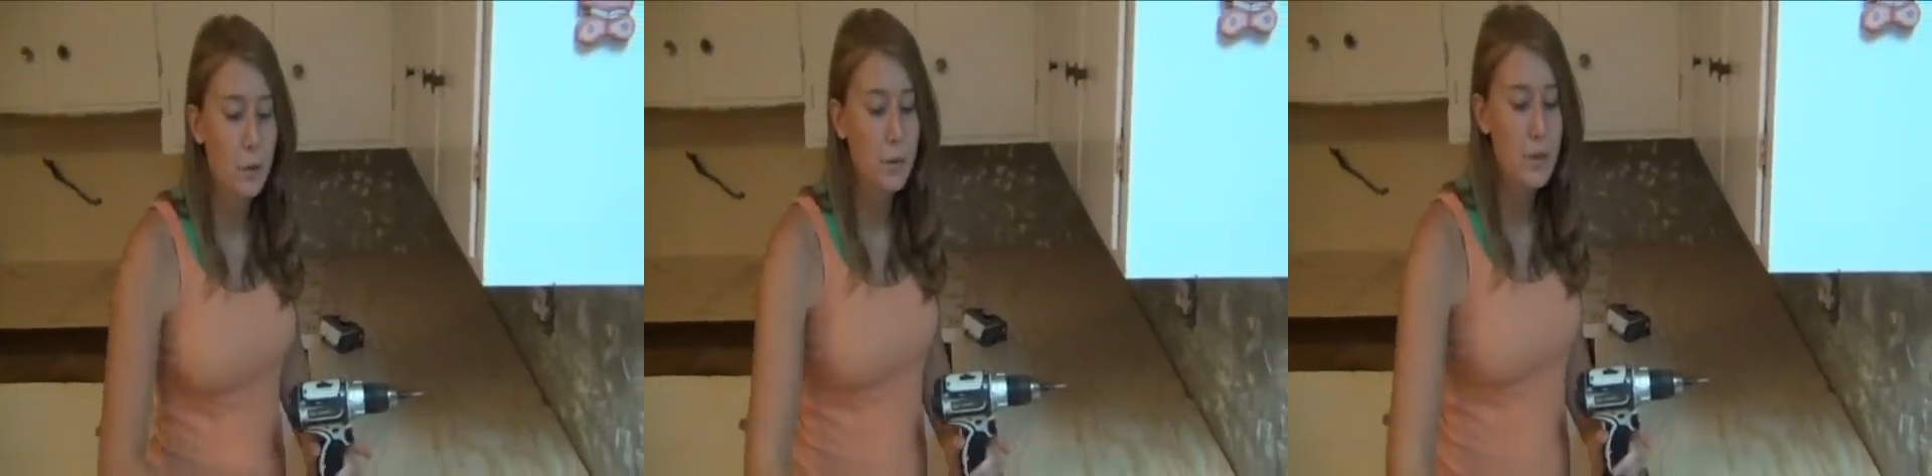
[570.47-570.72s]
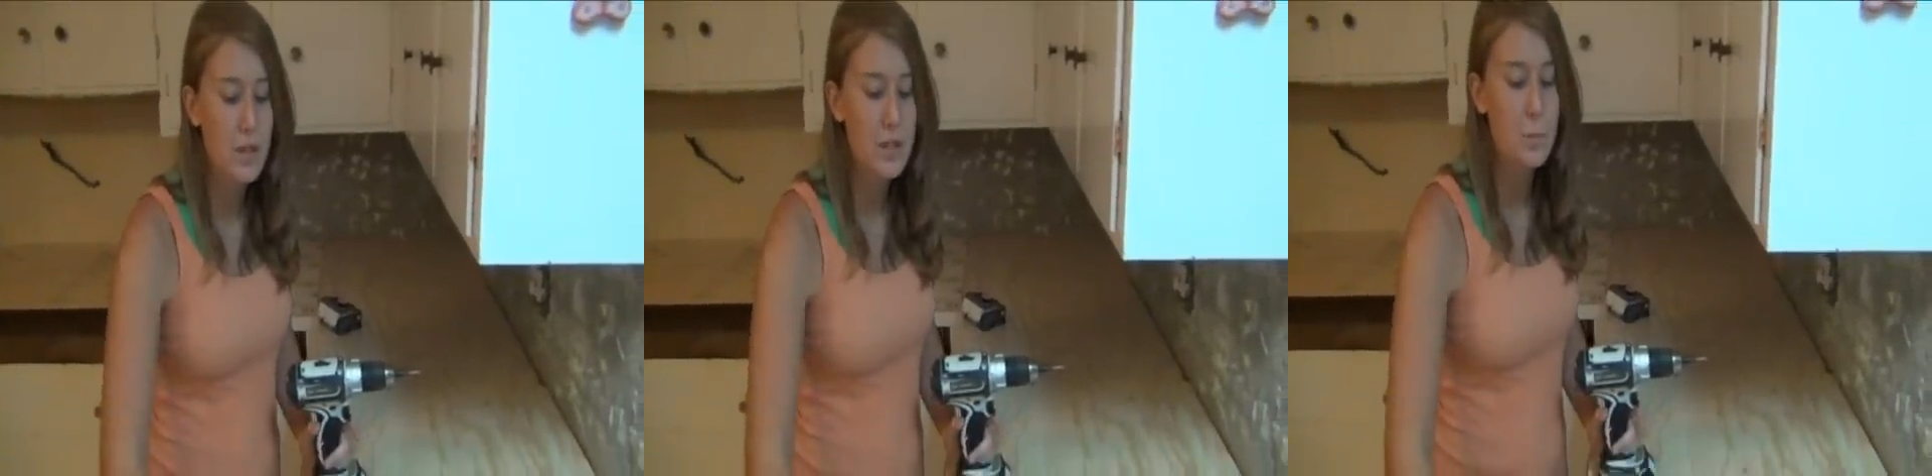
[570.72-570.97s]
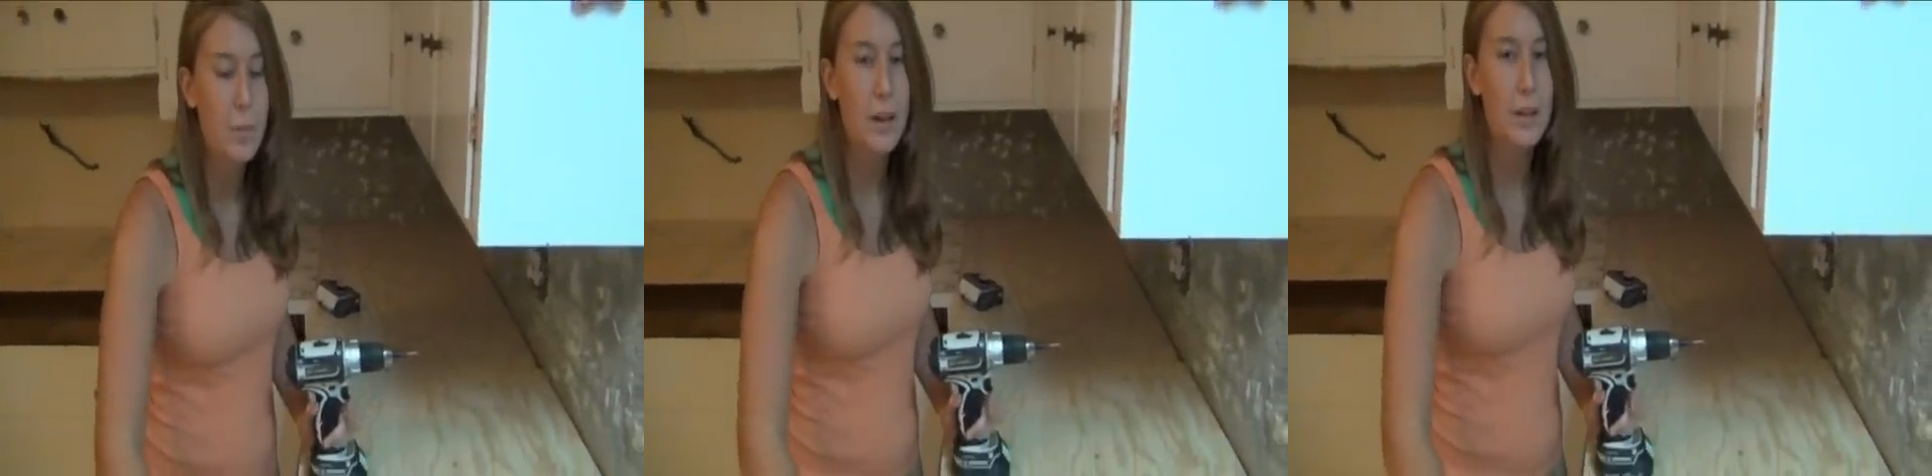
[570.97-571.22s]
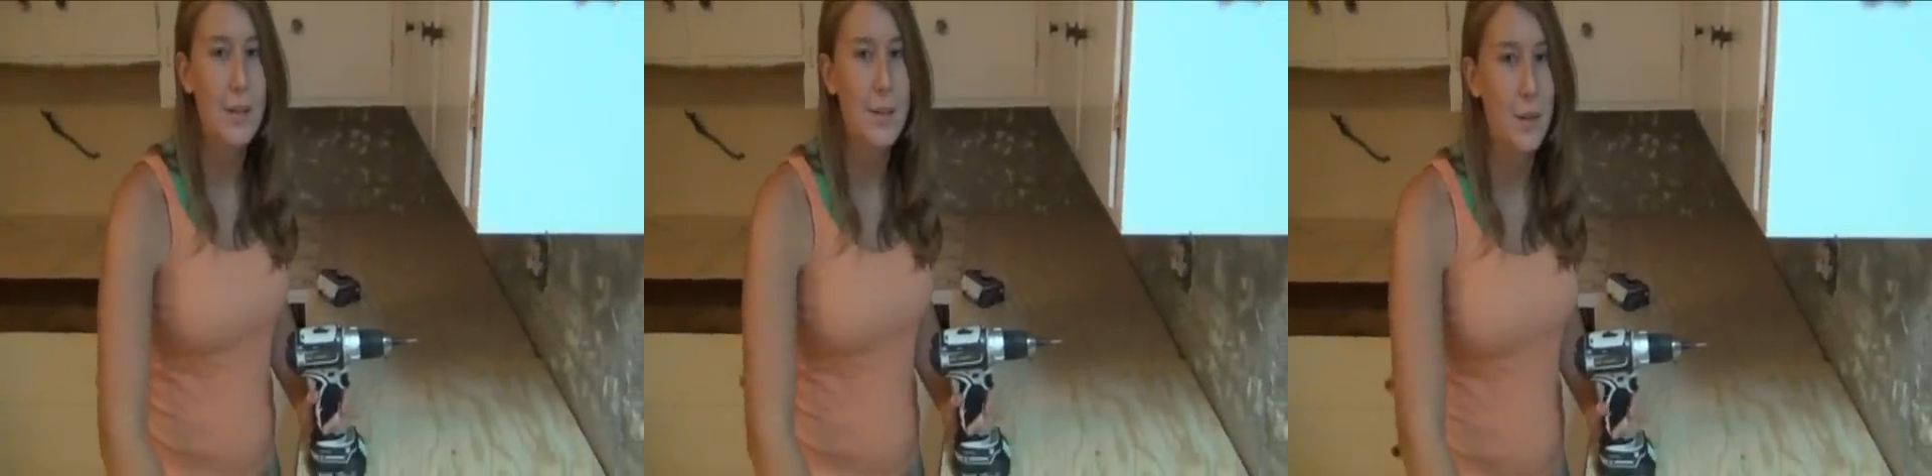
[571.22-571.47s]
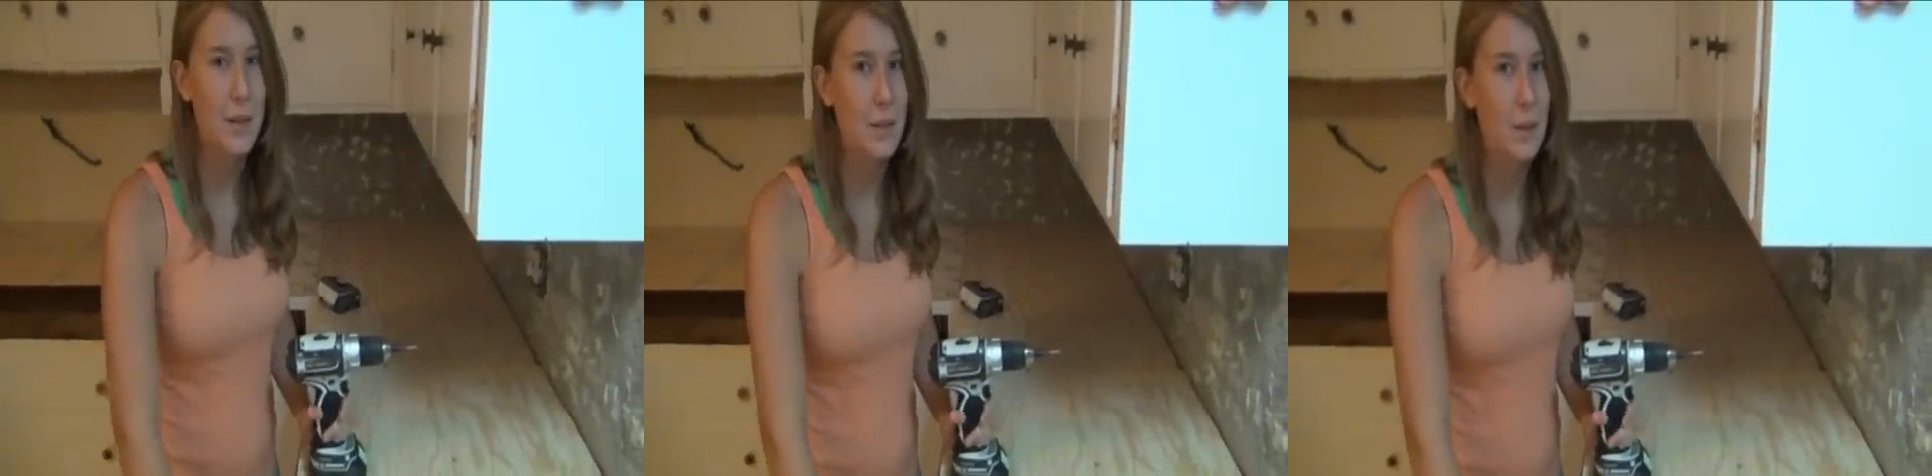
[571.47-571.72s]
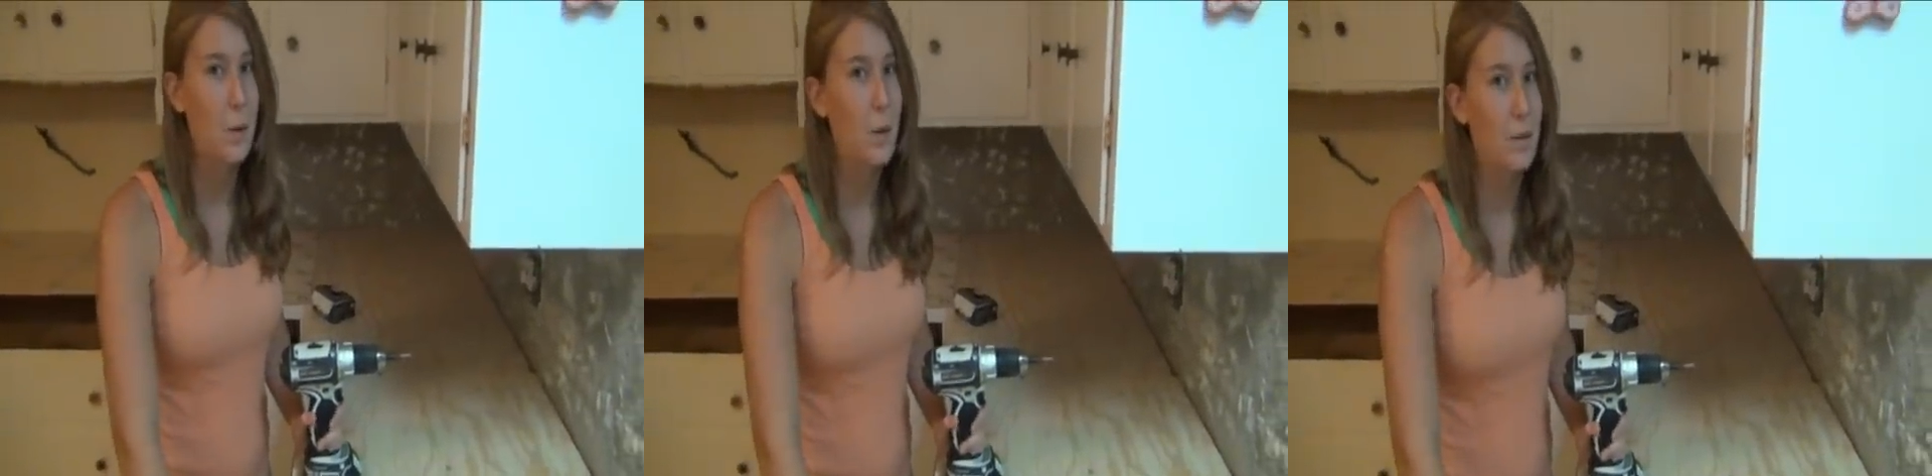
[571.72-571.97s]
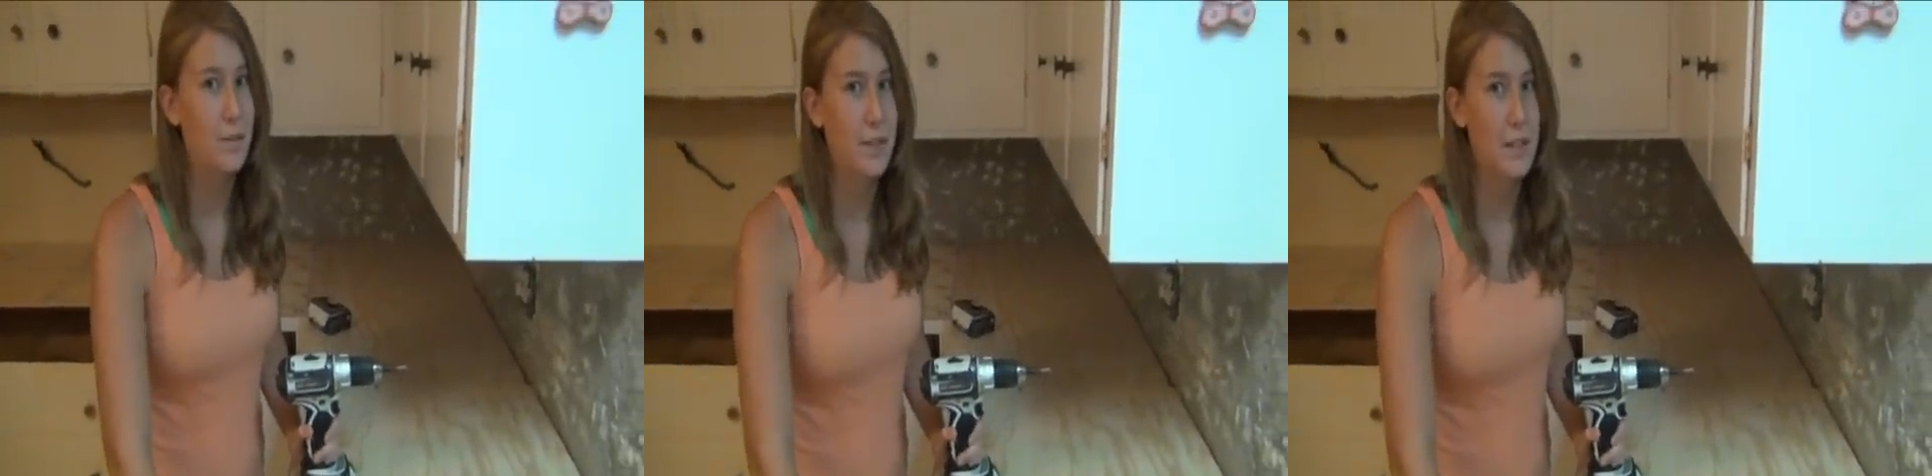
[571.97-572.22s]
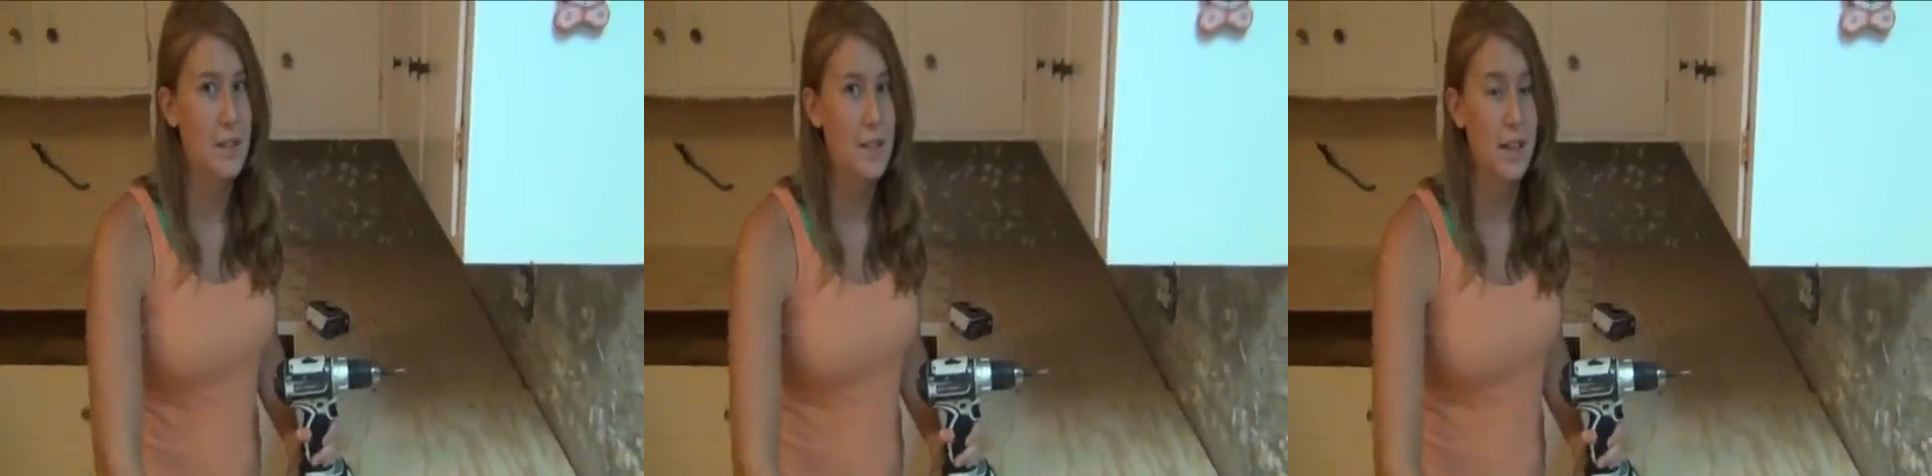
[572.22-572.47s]
were just barely drilling the hole for
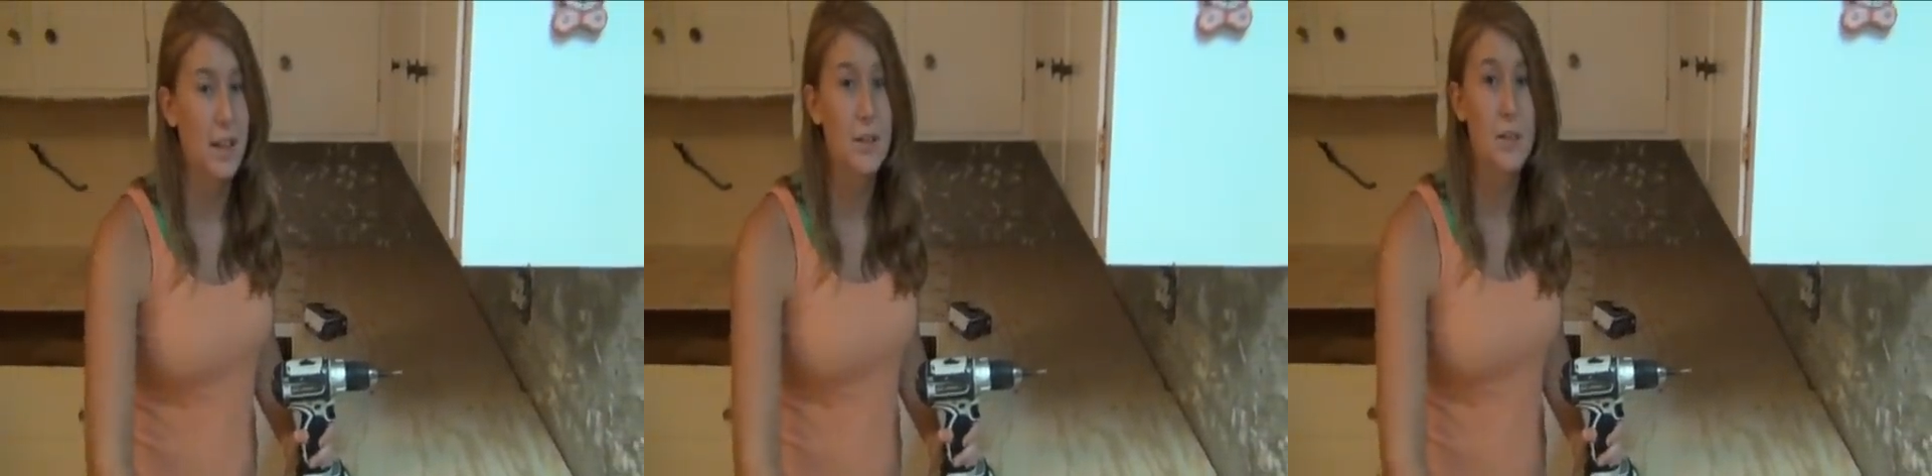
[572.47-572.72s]
the sink.